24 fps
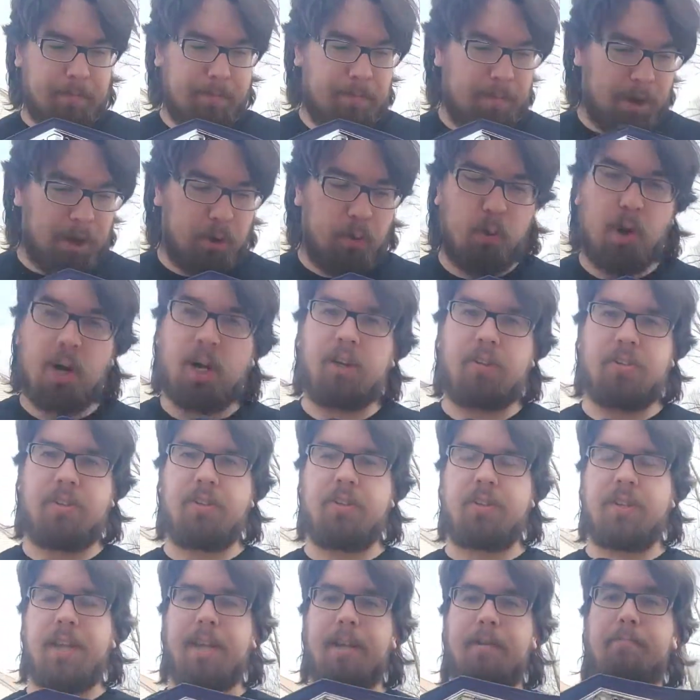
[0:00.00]
been a while
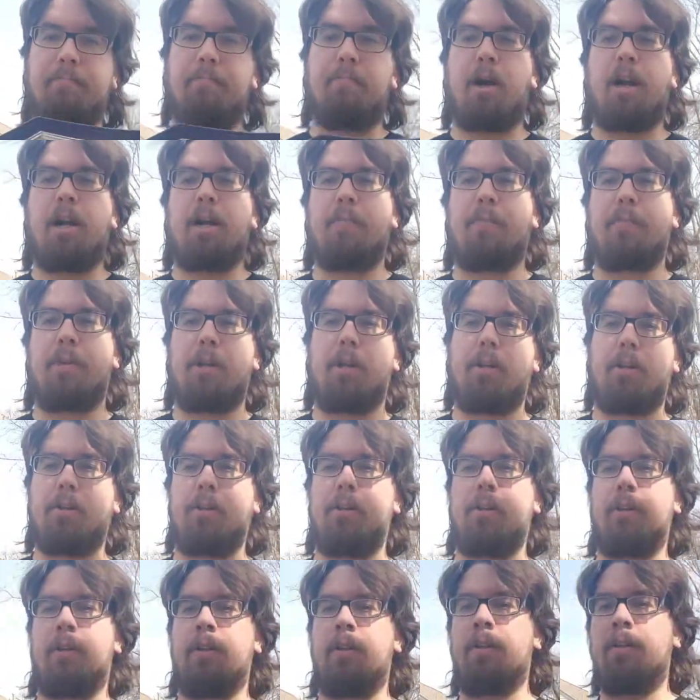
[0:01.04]
since I had bought a belt,
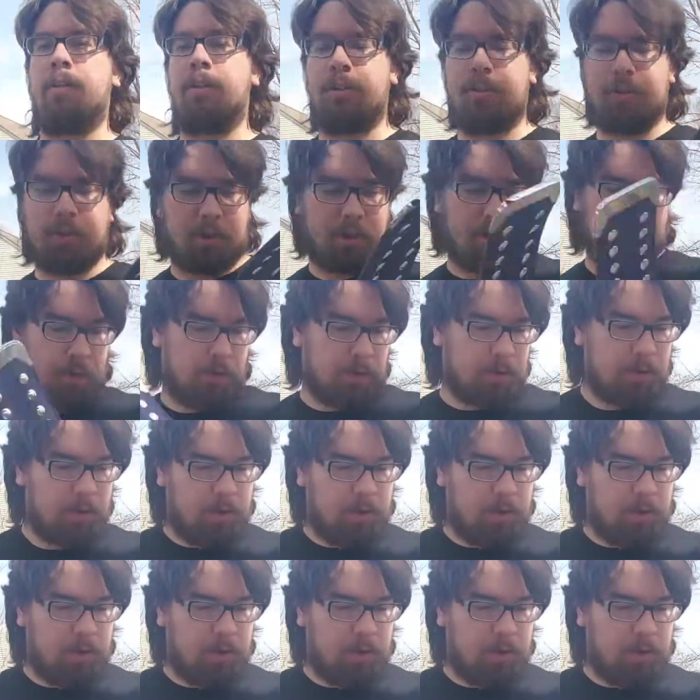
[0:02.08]
so